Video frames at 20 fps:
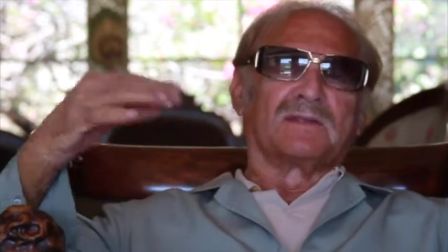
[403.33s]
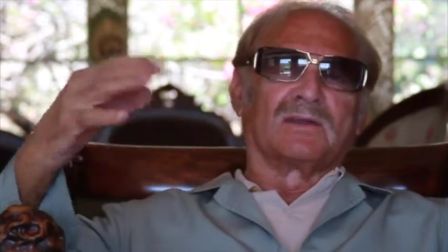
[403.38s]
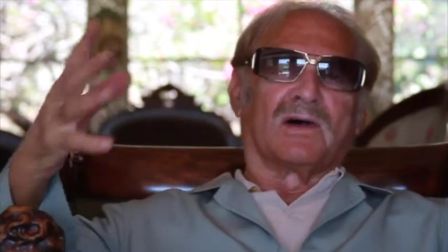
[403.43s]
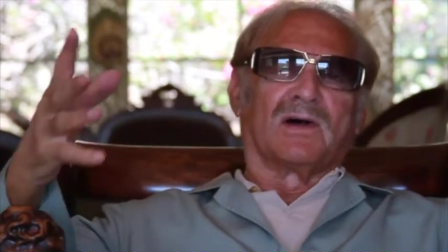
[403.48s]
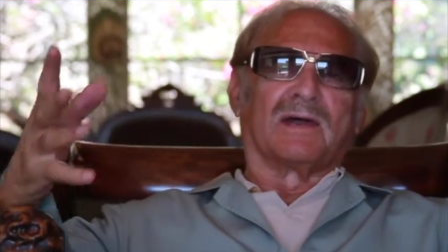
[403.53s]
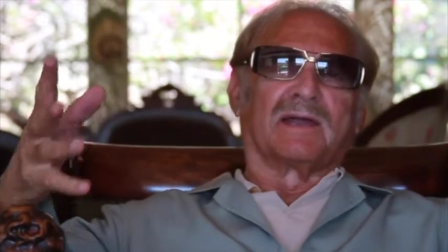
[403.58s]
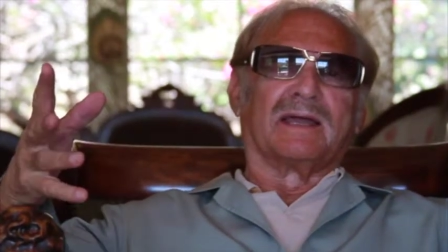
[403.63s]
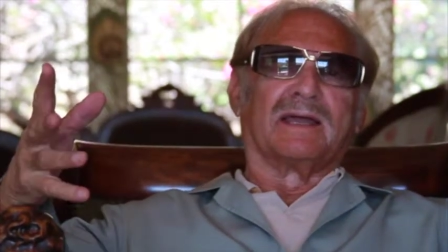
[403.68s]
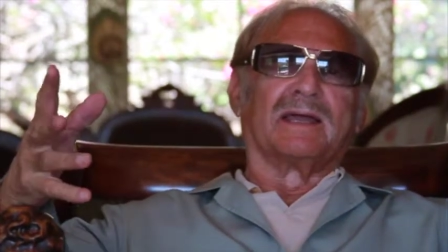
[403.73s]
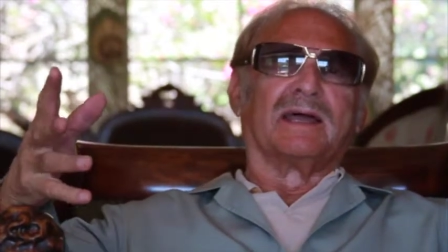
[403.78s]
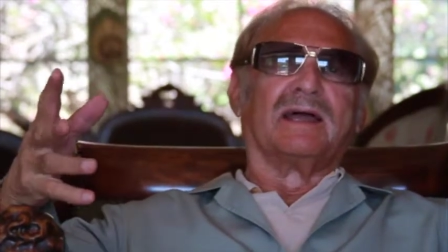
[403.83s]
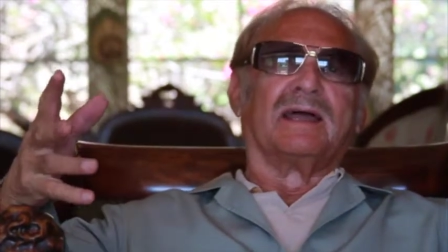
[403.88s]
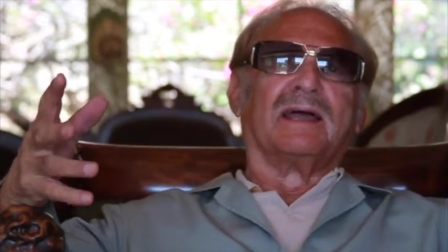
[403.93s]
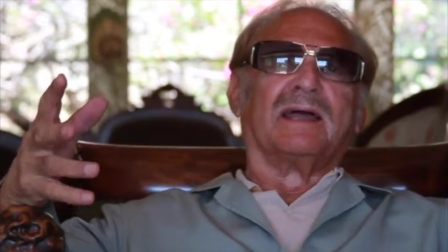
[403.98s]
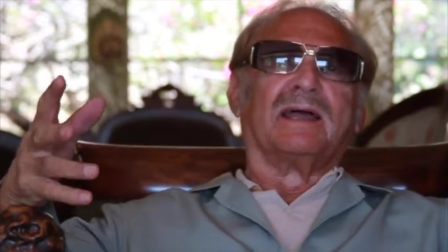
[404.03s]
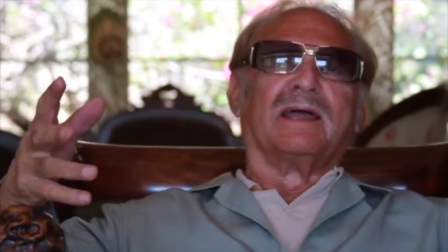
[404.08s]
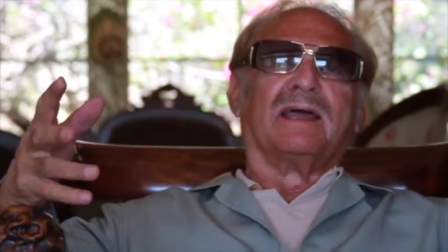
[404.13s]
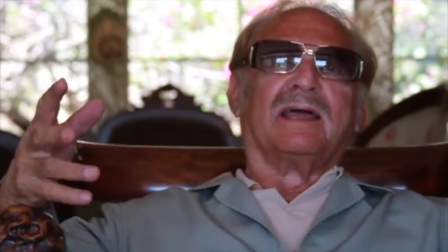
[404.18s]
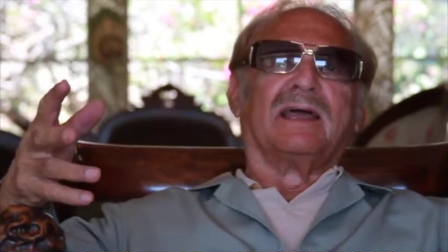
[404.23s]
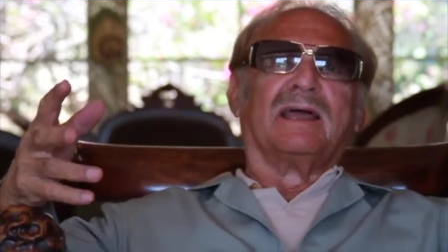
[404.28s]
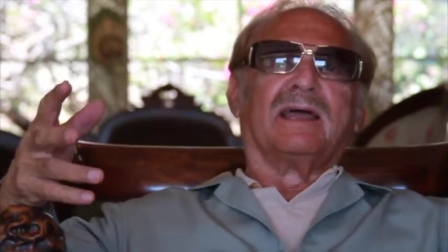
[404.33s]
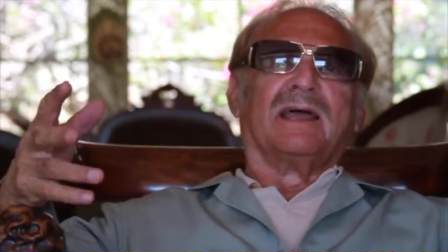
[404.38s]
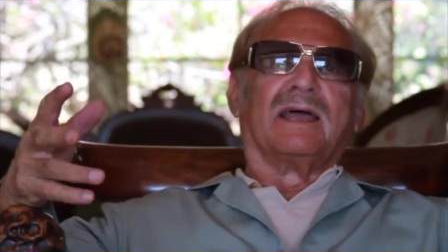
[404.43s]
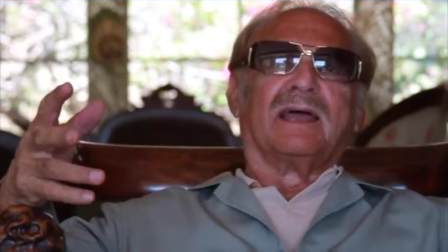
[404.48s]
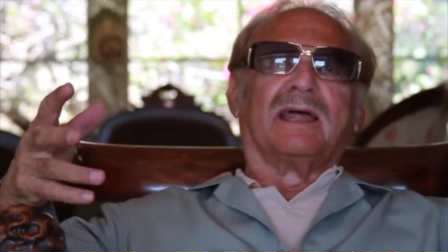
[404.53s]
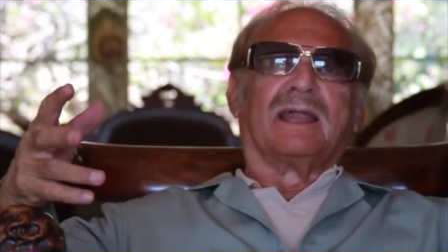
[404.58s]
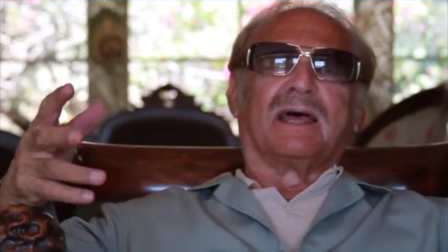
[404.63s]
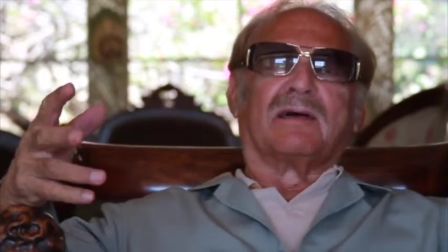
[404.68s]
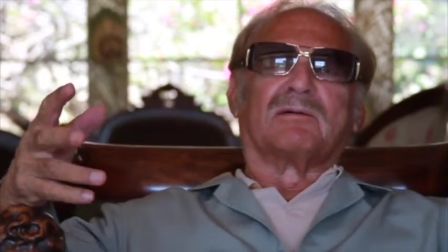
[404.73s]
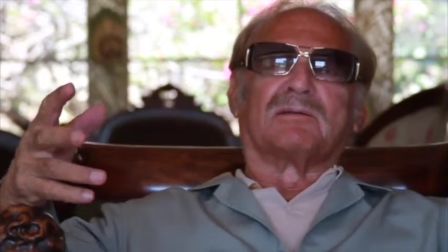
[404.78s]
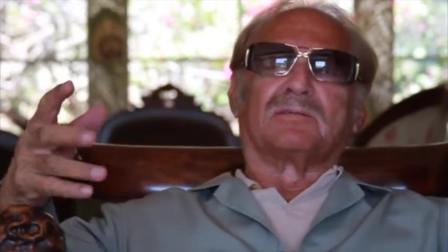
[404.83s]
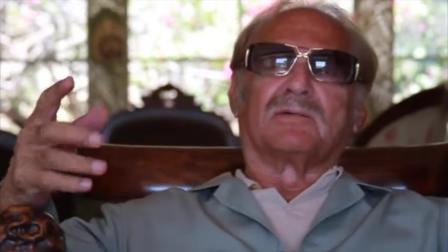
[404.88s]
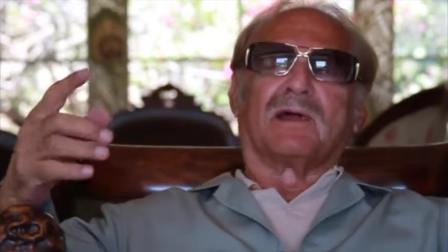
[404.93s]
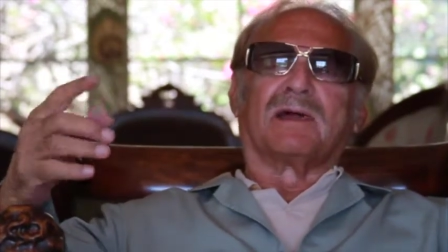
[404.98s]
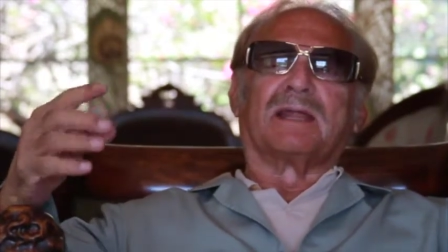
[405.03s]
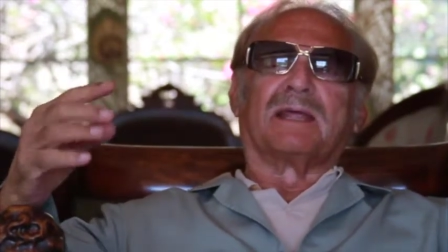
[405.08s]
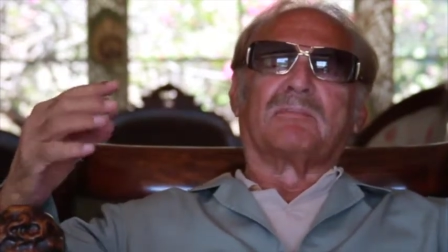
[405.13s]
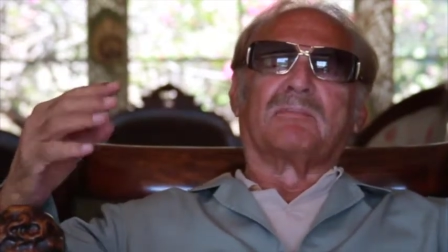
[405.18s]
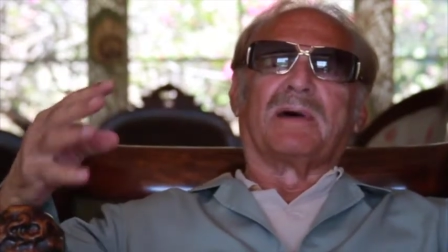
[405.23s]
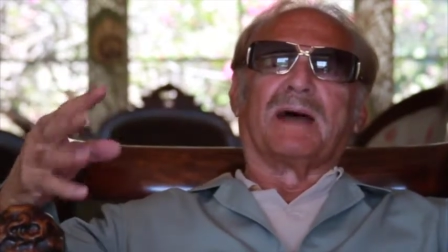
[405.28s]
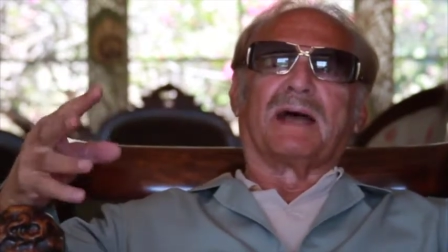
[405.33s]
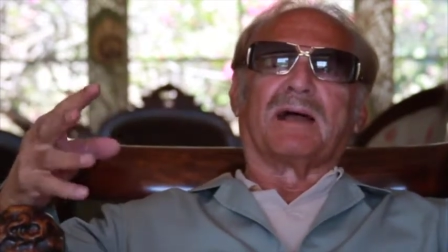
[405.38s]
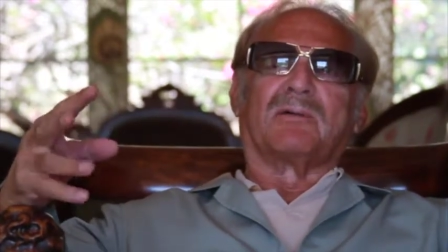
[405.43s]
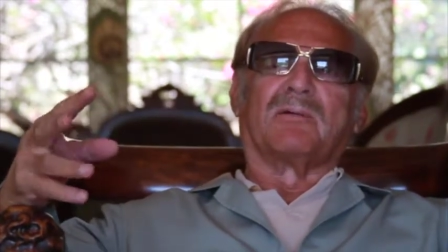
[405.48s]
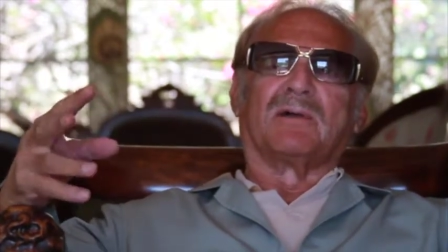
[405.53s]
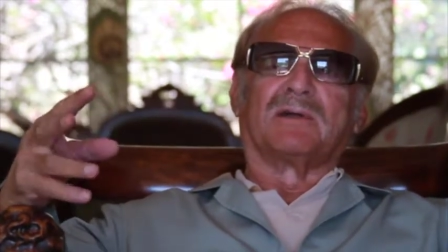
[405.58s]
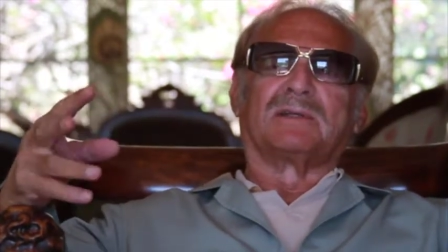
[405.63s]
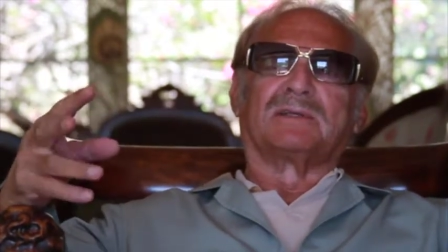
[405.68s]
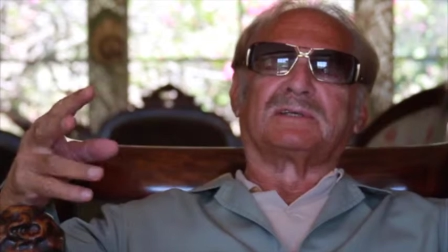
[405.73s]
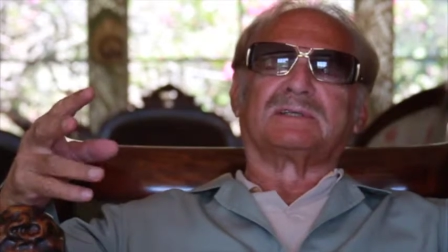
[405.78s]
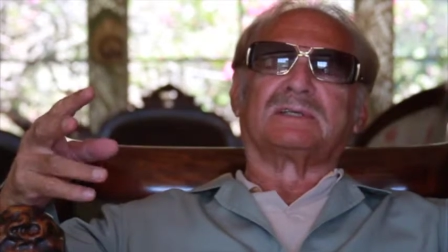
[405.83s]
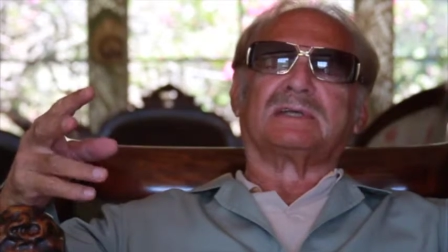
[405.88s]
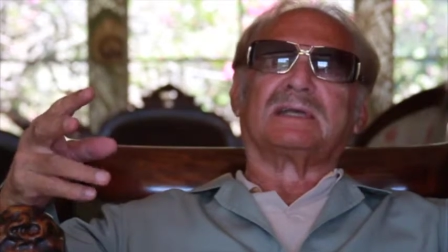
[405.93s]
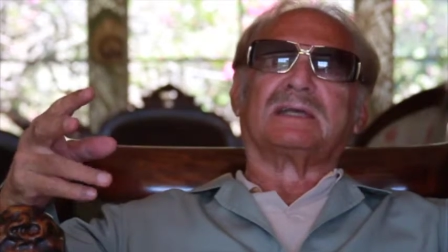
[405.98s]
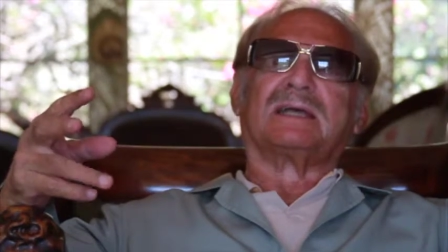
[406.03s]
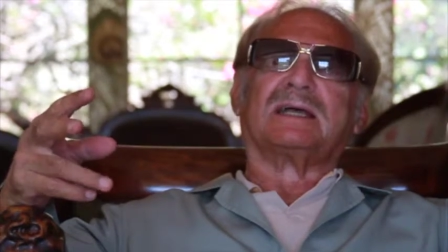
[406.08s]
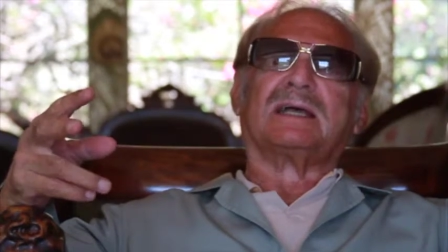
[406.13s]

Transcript: talking, and I was riding backwards